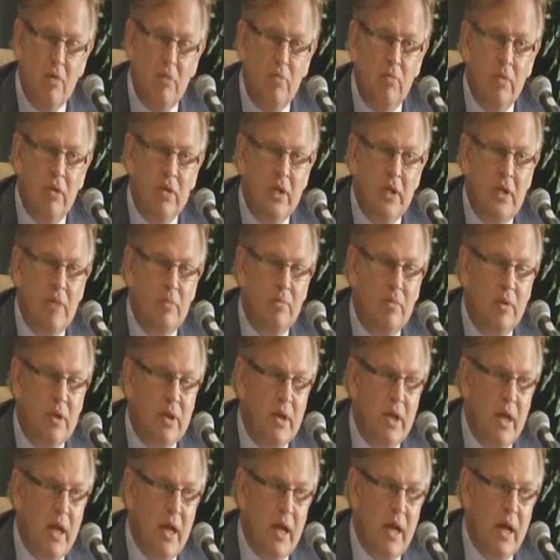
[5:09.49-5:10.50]
we dealt
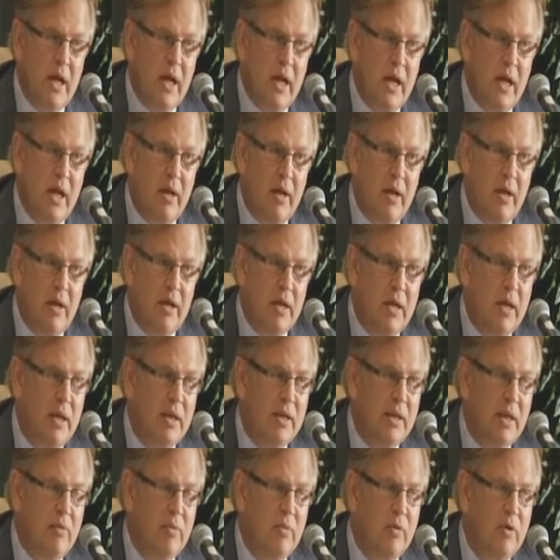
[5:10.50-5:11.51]
with a
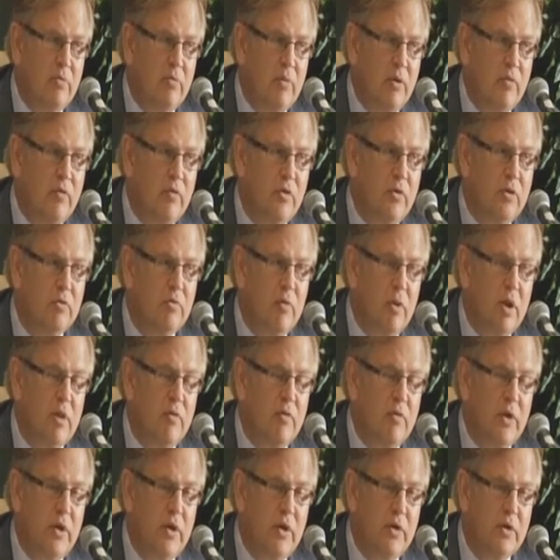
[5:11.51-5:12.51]
client I worked with for
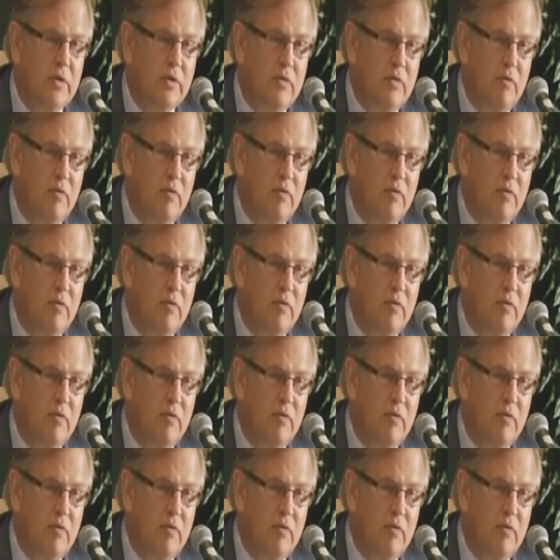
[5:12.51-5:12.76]
12 years,